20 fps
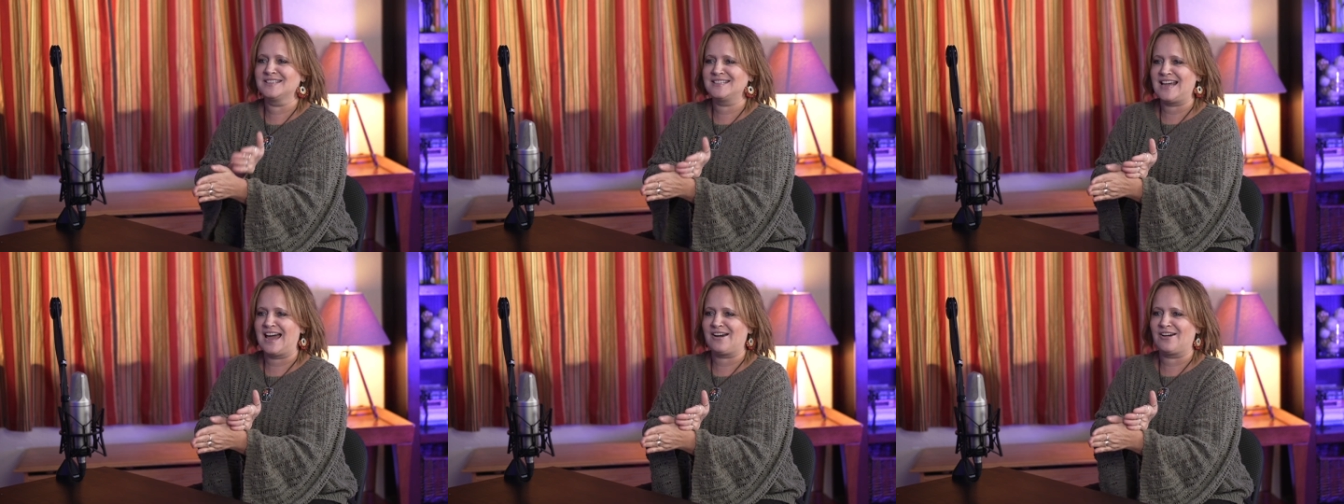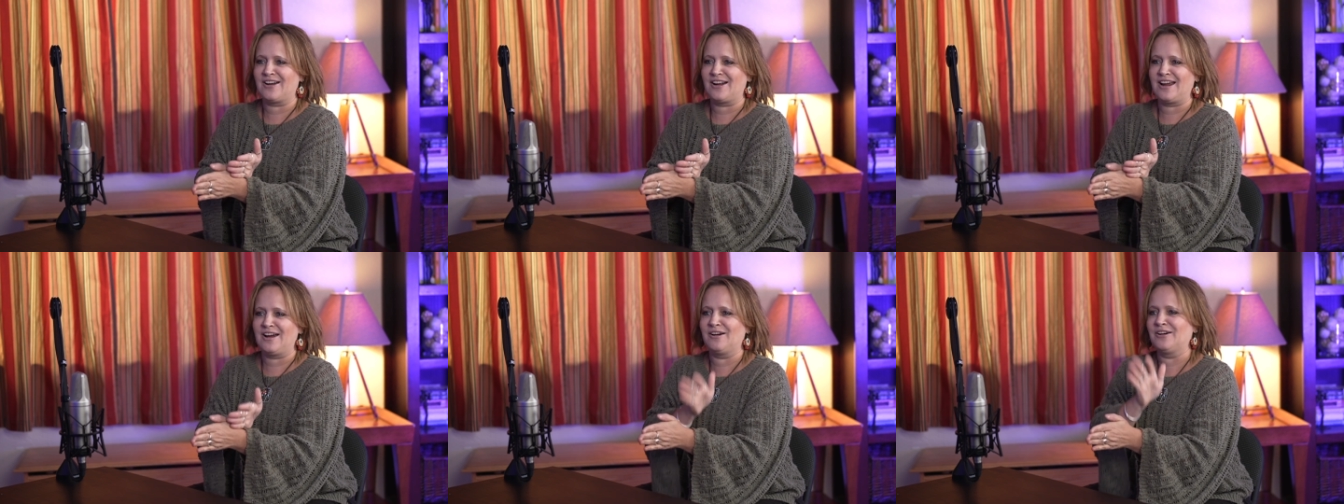
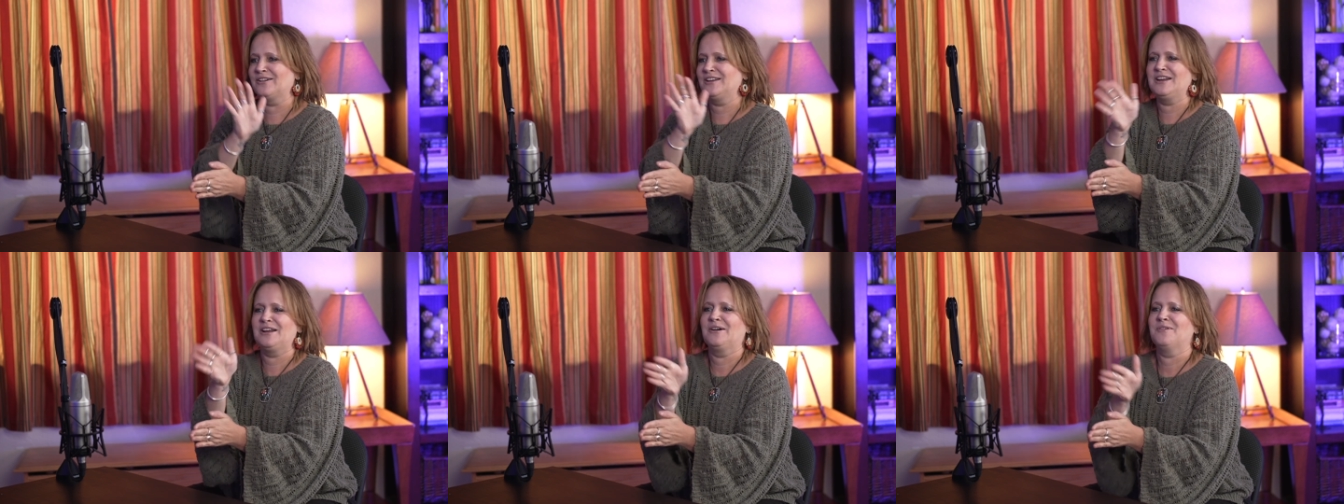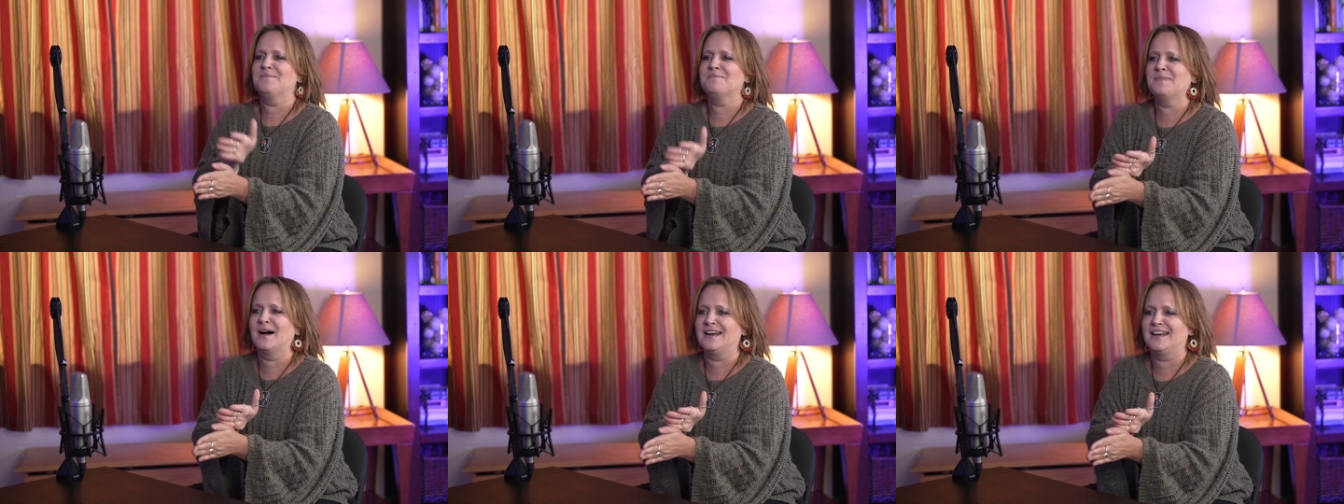Saturday or, you
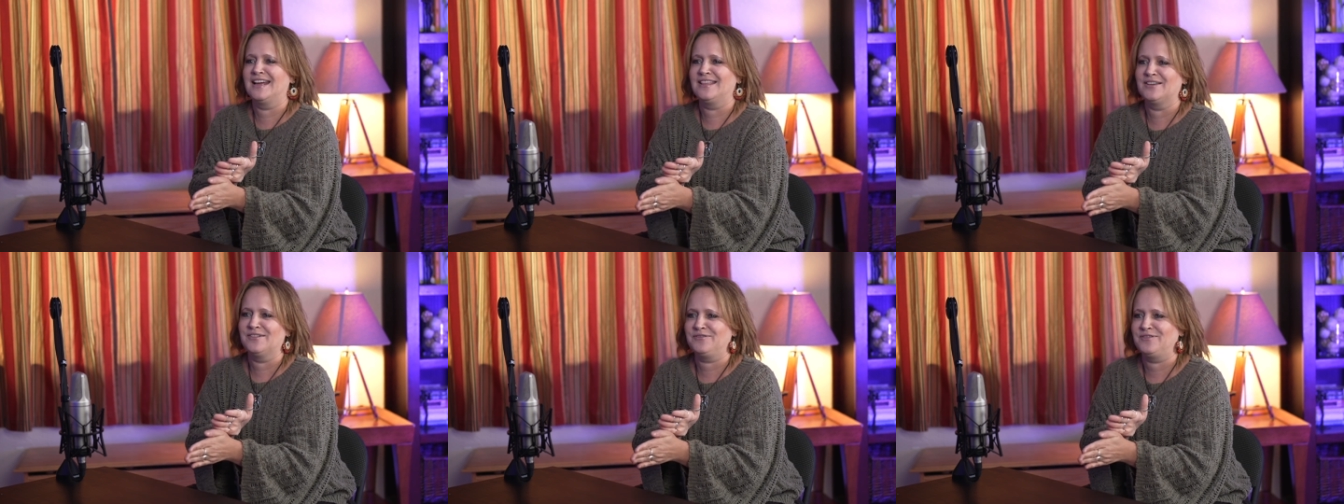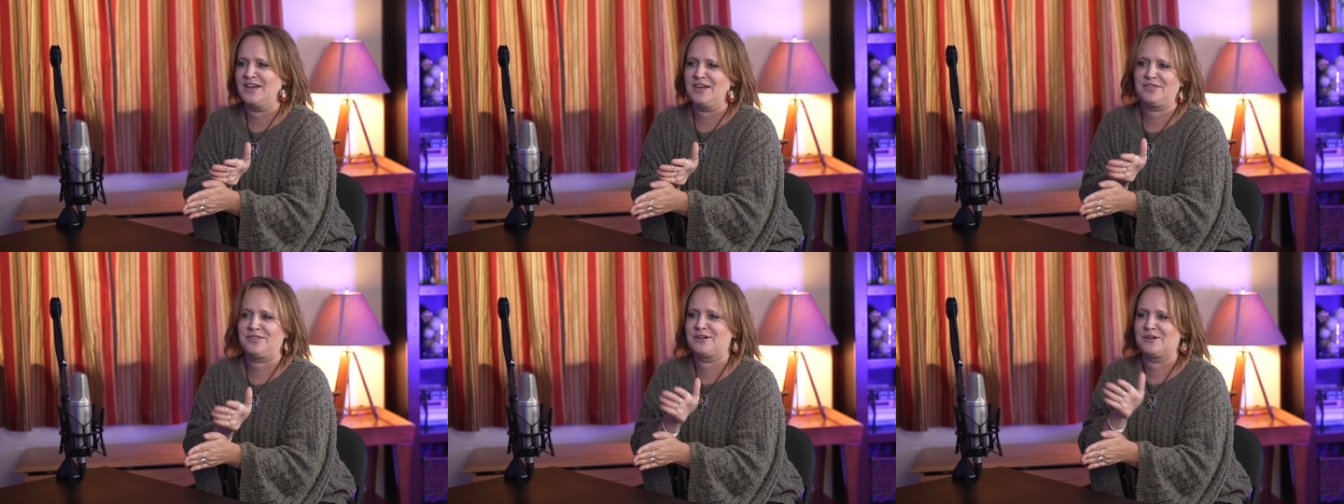know, Monday the
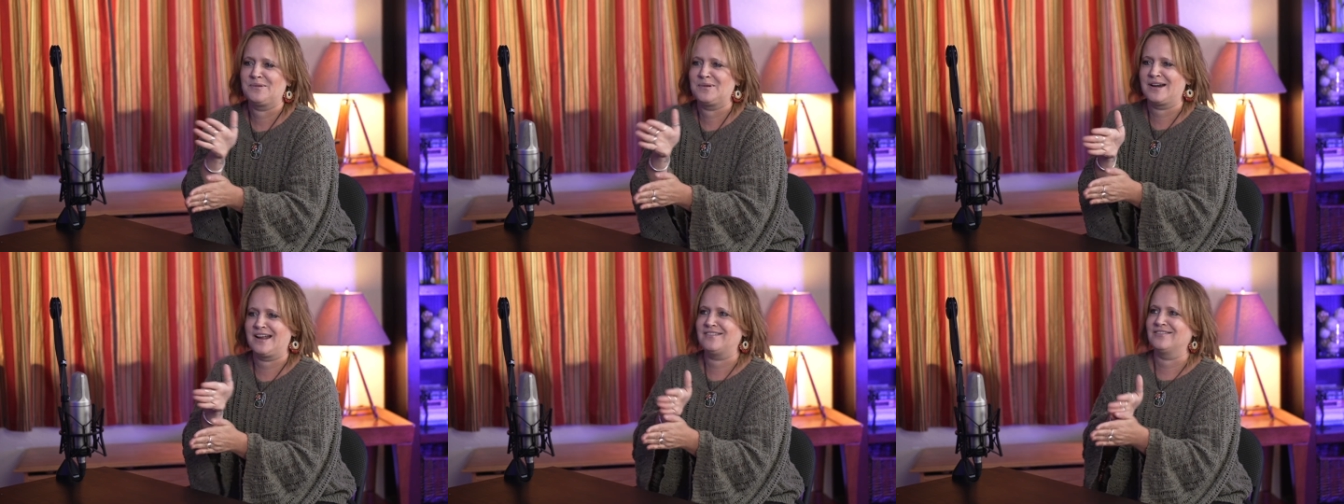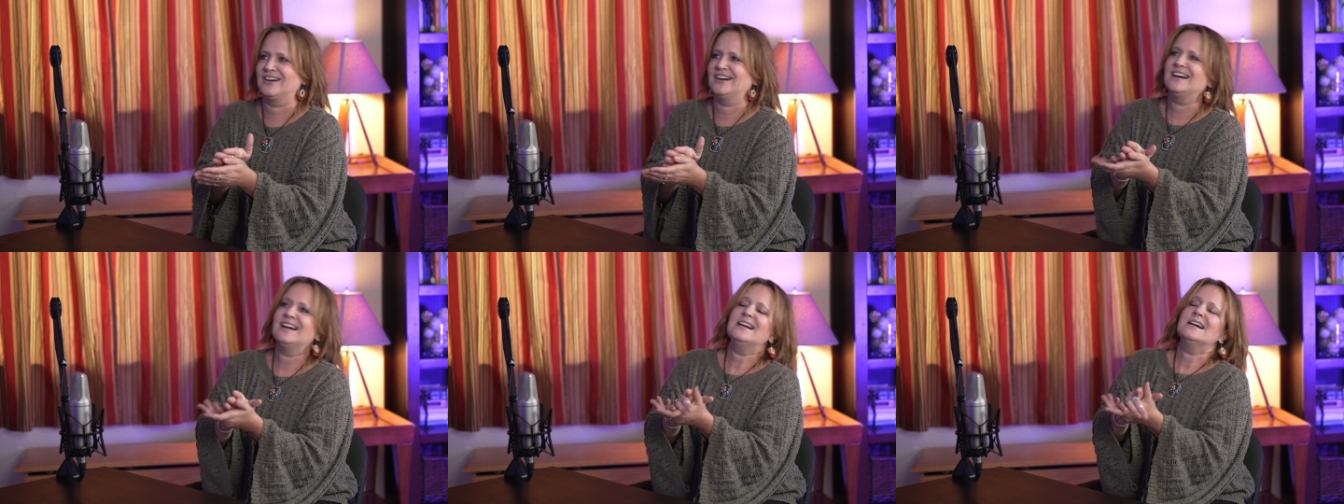5th or
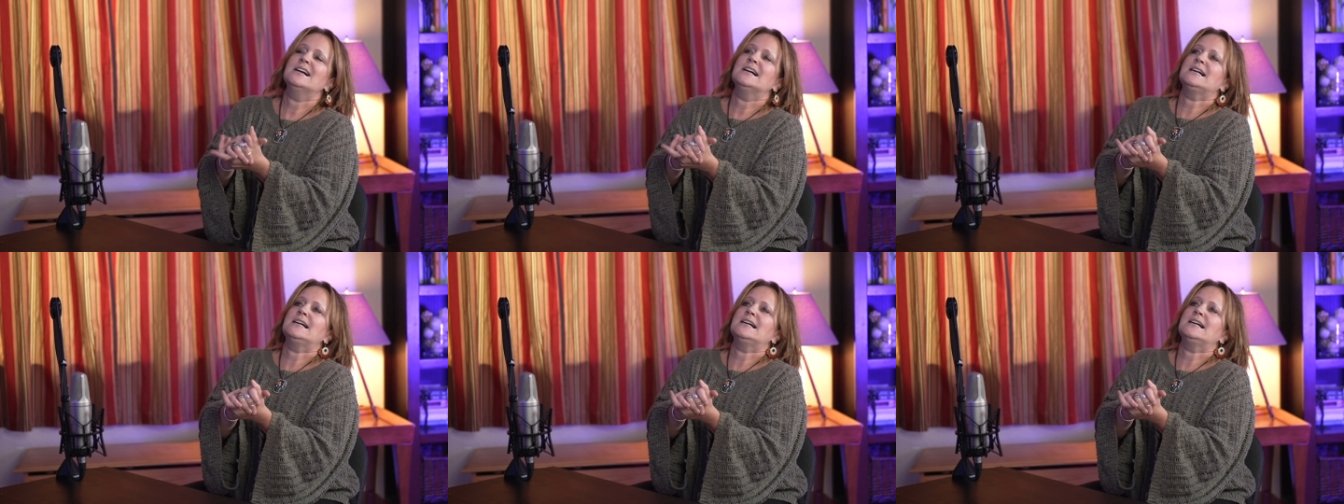whatever.